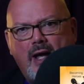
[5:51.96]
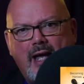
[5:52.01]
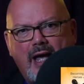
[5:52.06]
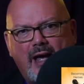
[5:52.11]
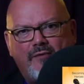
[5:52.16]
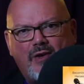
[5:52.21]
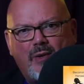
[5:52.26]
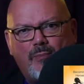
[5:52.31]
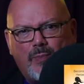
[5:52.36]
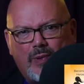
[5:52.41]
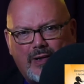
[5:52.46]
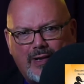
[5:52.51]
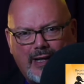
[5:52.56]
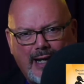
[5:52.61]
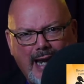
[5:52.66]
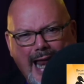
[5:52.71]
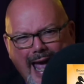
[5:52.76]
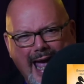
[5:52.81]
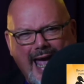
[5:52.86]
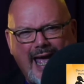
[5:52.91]
have a
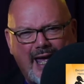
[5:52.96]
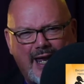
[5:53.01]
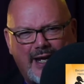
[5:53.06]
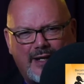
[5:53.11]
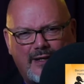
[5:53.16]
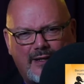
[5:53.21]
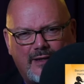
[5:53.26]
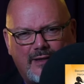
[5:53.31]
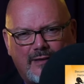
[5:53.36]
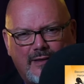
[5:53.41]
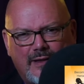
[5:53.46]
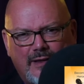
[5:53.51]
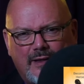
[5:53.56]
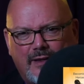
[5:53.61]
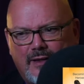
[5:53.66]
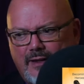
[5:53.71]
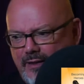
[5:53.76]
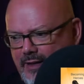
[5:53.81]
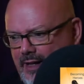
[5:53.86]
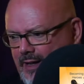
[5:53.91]
plan.
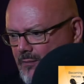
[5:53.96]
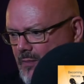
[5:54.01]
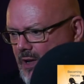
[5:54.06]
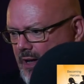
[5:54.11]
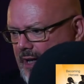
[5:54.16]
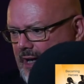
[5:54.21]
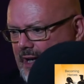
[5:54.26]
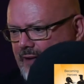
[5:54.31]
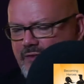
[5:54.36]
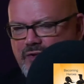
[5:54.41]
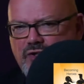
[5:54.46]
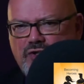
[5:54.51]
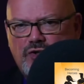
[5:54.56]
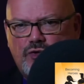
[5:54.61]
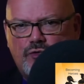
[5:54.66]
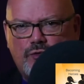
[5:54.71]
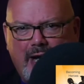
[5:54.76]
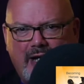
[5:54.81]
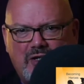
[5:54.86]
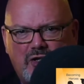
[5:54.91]
They might have a
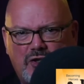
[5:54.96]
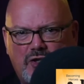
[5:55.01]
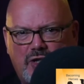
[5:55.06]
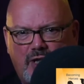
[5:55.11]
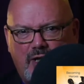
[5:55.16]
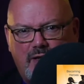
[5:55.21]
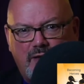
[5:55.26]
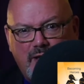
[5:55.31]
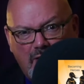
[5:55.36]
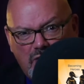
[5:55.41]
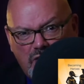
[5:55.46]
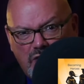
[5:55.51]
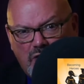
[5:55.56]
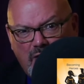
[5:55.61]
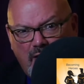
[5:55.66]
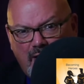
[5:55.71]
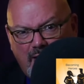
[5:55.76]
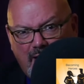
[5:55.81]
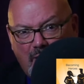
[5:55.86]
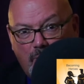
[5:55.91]
strategy, and they
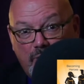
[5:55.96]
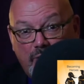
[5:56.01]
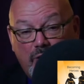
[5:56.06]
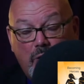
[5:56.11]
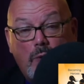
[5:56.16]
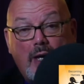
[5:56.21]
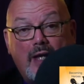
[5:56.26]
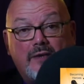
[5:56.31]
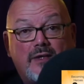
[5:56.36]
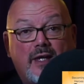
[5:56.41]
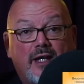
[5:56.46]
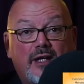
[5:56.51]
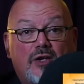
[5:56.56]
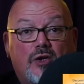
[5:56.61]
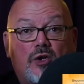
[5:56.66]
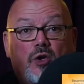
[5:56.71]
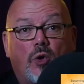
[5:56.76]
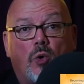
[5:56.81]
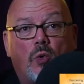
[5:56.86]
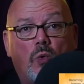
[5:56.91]
share that with you, and they
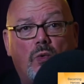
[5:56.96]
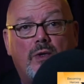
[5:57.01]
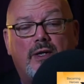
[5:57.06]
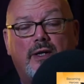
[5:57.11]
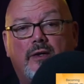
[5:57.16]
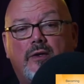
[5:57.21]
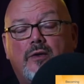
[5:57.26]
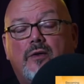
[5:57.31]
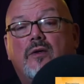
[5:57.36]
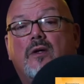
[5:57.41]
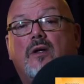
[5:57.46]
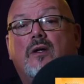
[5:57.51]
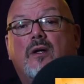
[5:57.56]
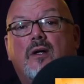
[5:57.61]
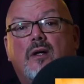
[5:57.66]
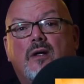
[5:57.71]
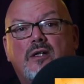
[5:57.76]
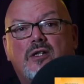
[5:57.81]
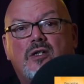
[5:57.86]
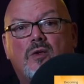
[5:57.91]
call you
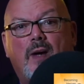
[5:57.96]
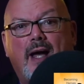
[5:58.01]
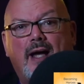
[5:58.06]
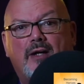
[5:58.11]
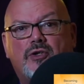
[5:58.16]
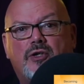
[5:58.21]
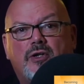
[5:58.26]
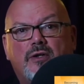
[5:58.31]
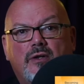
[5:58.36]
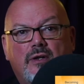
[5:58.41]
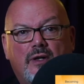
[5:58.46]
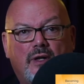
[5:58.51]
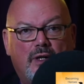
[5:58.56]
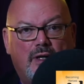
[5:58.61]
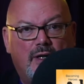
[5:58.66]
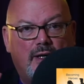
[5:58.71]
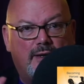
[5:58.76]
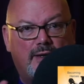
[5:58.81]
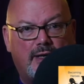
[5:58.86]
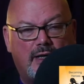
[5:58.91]
to action,
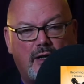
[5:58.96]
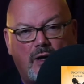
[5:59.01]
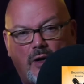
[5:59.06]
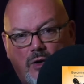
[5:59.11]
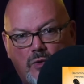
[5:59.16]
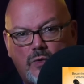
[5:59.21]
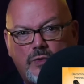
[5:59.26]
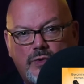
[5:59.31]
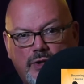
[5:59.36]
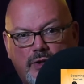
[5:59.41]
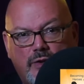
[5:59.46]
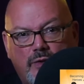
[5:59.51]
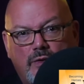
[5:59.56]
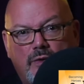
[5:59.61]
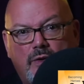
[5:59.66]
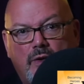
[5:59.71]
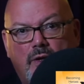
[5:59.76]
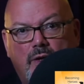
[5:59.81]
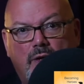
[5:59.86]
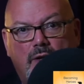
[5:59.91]
and they hold you
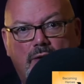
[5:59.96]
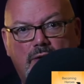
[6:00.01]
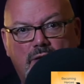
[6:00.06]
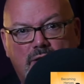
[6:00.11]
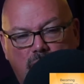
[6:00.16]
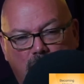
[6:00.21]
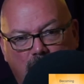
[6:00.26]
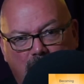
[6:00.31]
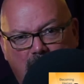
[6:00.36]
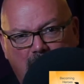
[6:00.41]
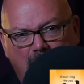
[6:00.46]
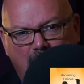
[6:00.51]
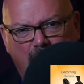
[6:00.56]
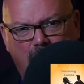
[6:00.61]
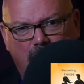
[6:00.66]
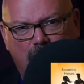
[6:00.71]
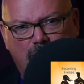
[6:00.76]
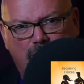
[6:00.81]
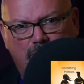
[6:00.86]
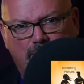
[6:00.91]
to
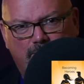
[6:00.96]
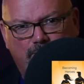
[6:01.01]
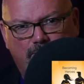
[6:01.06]
account.